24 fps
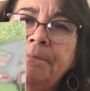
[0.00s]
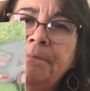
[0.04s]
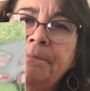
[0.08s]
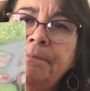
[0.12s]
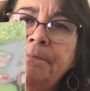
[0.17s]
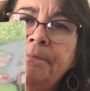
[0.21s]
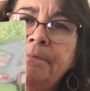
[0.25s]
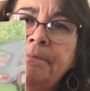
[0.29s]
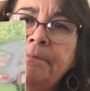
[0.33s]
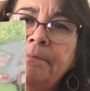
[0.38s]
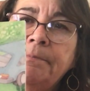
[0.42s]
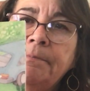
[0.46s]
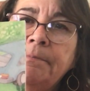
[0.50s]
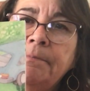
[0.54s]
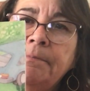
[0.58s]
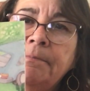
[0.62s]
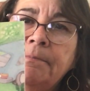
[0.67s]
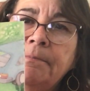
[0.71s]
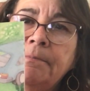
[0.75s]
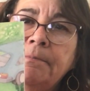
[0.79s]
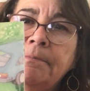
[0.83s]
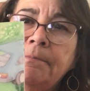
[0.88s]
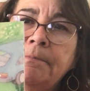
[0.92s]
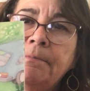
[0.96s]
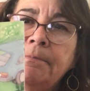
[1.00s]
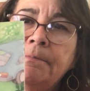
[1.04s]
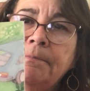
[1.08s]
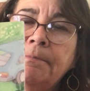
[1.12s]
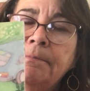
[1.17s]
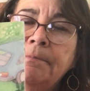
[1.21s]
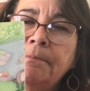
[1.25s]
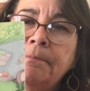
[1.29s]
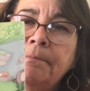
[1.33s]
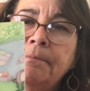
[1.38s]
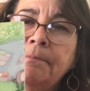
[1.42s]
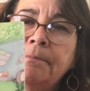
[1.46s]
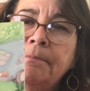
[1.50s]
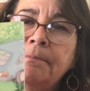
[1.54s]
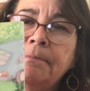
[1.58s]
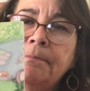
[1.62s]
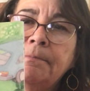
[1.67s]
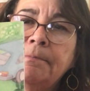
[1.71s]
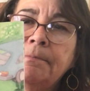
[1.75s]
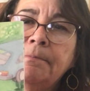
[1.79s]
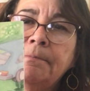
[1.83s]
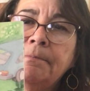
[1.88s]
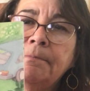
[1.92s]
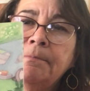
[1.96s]

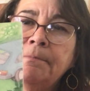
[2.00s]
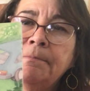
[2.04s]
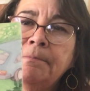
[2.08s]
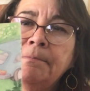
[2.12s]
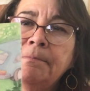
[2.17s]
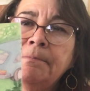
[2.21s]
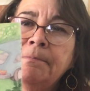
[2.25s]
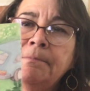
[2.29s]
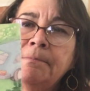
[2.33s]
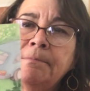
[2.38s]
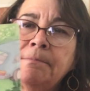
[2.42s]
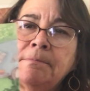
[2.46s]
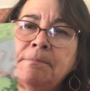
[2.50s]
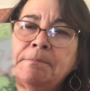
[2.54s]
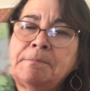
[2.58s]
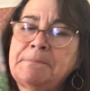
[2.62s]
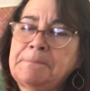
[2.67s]
Nothing is said.